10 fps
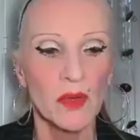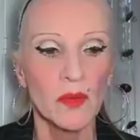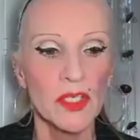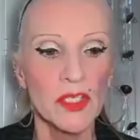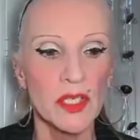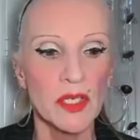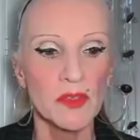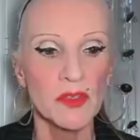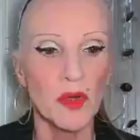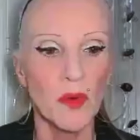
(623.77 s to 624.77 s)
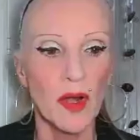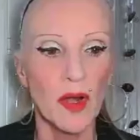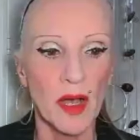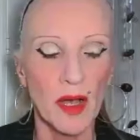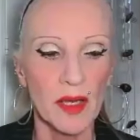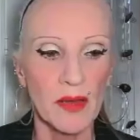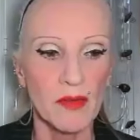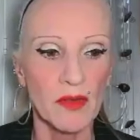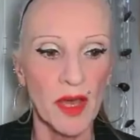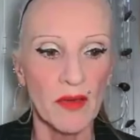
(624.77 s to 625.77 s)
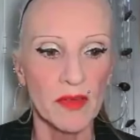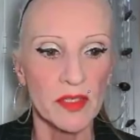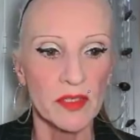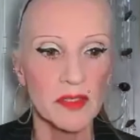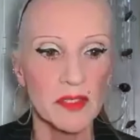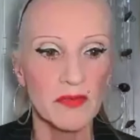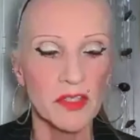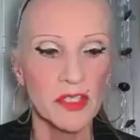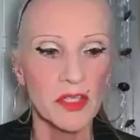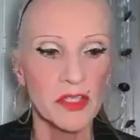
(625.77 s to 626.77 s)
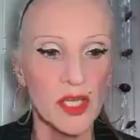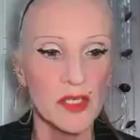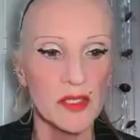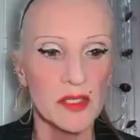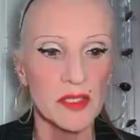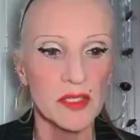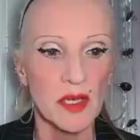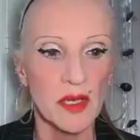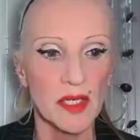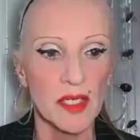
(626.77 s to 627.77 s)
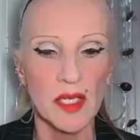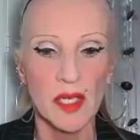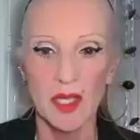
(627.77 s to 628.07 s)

which seem to require a high level of evidence if a judge has to decide.